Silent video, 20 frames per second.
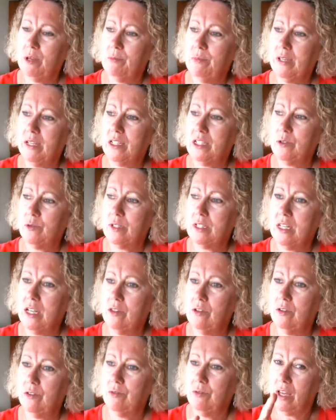because there's
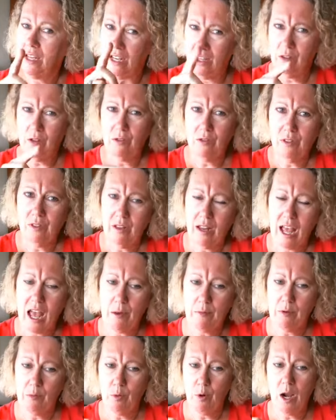another thing that
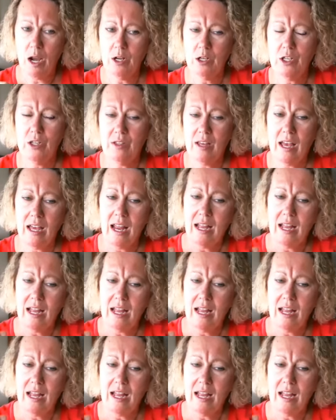happened prior to that.